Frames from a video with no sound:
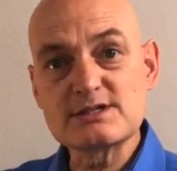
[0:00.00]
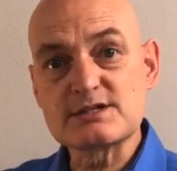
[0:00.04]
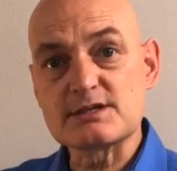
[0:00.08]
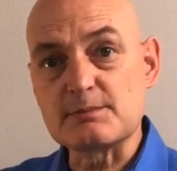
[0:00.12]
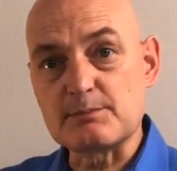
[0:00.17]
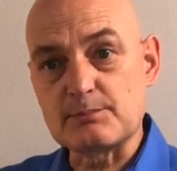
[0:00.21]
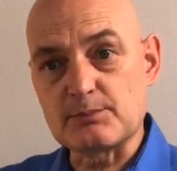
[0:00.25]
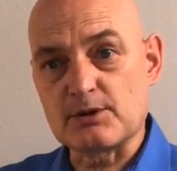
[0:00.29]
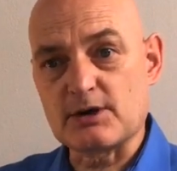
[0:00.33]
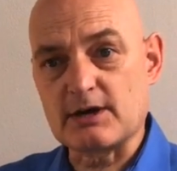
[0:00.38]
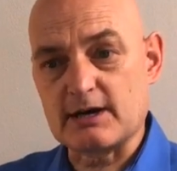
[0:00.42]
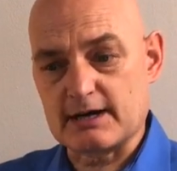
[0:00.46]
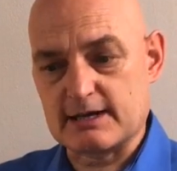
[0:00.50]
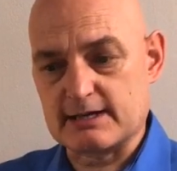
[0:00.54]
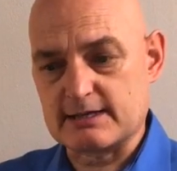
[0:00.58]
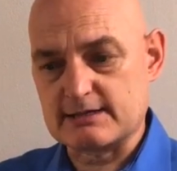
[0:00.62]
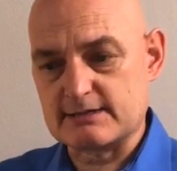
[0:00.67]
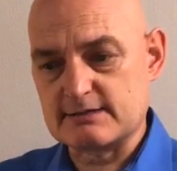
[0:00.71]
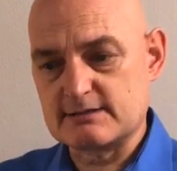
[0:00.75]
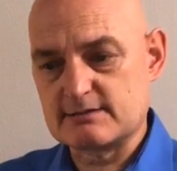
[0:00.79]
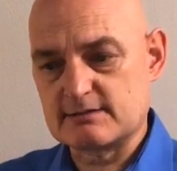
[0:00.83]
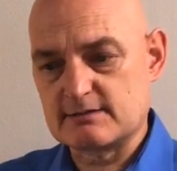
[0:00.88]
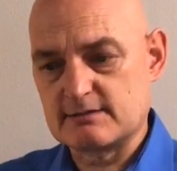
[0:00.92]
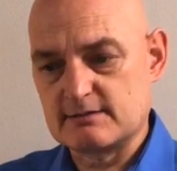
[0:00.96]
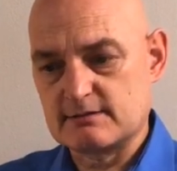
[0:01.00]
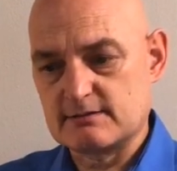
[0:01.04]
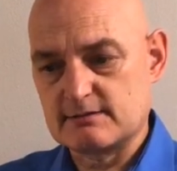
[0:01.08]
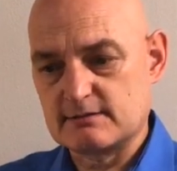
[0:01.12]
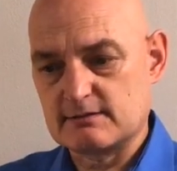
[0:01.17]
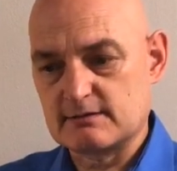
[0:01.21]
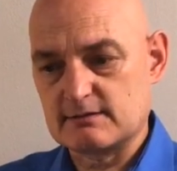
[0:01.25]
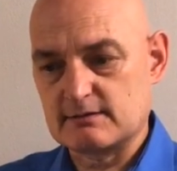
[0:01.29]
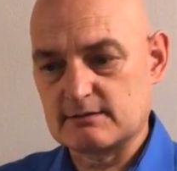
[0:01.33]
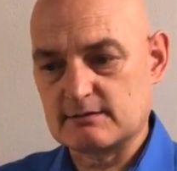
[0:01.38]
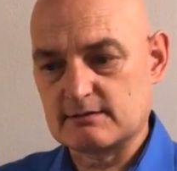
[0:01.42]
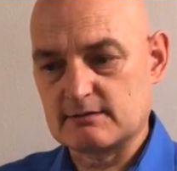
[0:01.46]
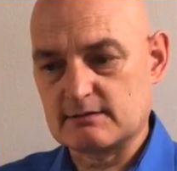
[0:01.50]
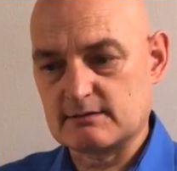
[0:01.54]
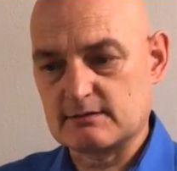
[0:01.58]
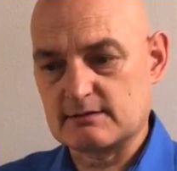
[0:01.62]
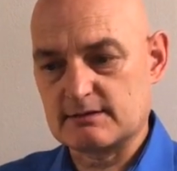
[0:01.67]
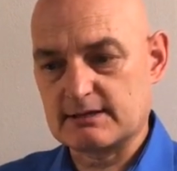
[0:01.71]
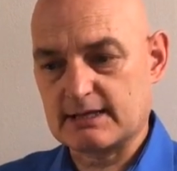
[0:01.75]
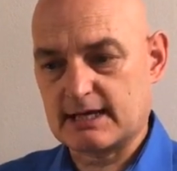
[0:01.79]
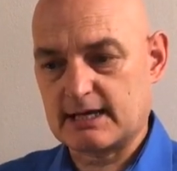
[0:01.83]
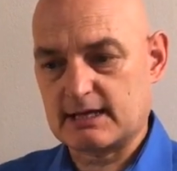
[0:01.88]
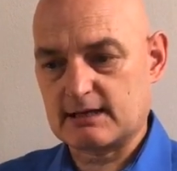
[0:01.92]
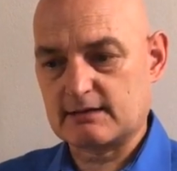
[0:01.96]
surprised
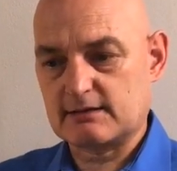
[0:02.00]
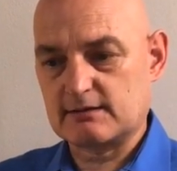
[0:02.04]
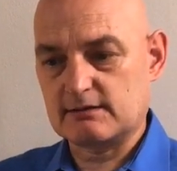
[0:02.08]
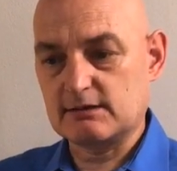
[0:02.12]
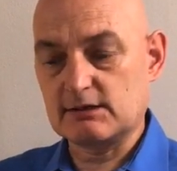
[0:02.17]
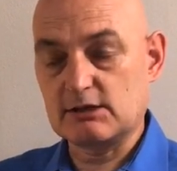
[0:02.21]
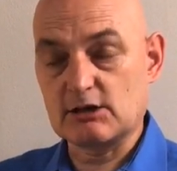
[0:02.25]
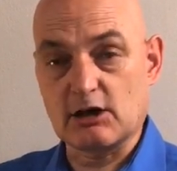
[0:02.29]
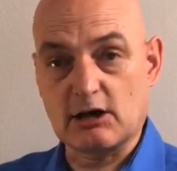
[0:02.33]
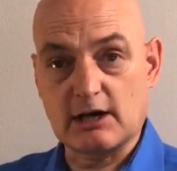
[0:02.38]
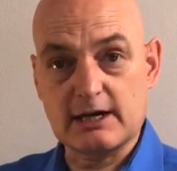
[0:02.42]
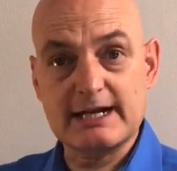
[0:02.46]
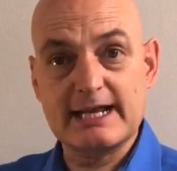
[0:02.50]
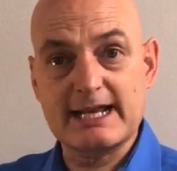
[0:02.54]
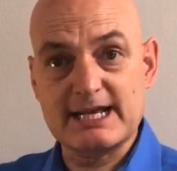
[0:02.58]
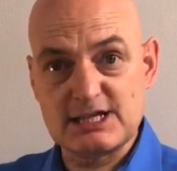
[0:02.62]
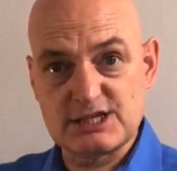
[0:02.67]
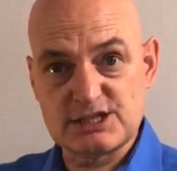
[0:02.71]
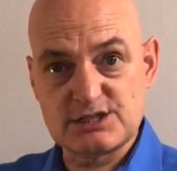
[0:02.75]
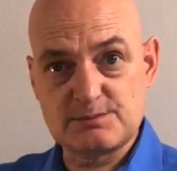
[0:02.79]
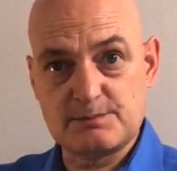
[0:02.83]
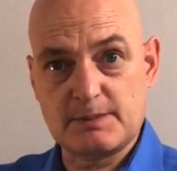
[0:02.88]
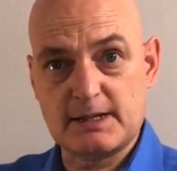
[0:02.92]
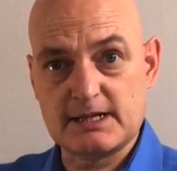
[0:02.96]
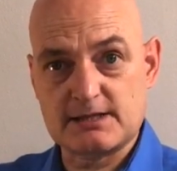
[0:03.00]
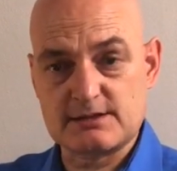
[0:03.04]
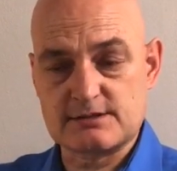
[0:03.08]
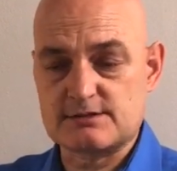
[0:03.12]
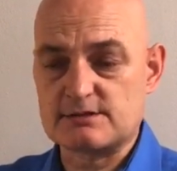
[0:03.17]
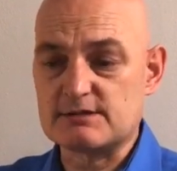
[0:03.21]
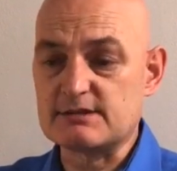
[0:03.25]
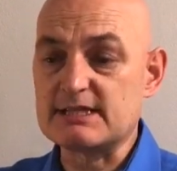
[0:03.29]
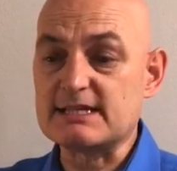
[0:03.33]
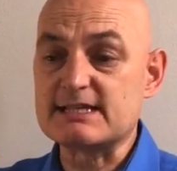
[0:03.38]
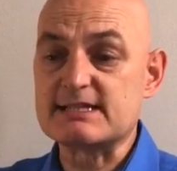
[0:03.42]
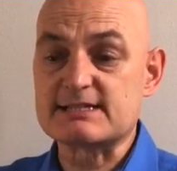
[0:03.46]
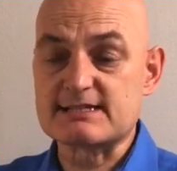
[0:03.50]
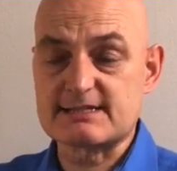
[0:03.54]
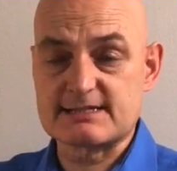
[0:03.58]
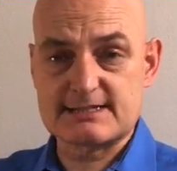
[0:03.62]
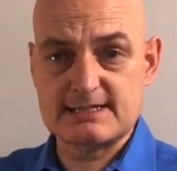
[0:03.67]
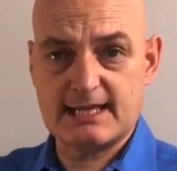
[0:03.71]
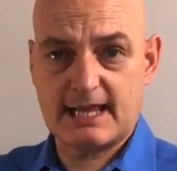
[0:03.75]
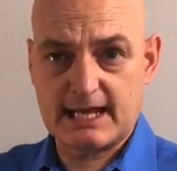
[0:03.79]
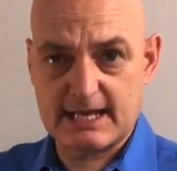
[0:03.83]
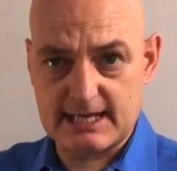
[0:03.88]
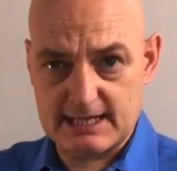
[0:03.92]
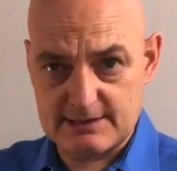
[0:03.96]
that God expects these
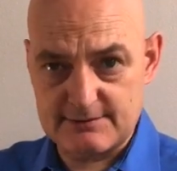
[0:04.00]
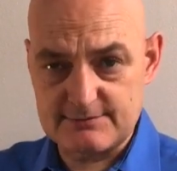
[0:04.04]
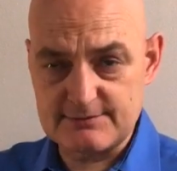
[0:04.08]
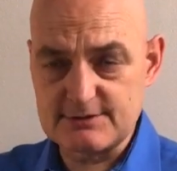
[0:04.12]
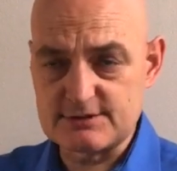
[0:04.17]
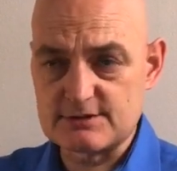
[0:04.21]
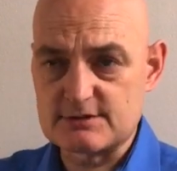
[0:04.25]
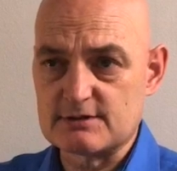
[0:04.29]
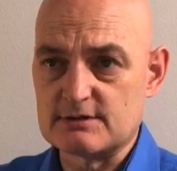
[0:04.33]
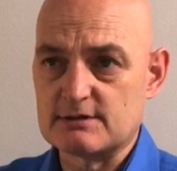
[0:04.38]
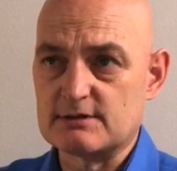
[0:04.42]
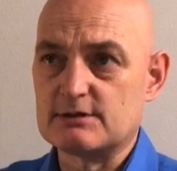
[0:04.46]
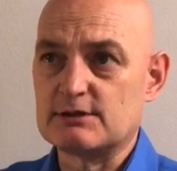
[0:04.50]
slaves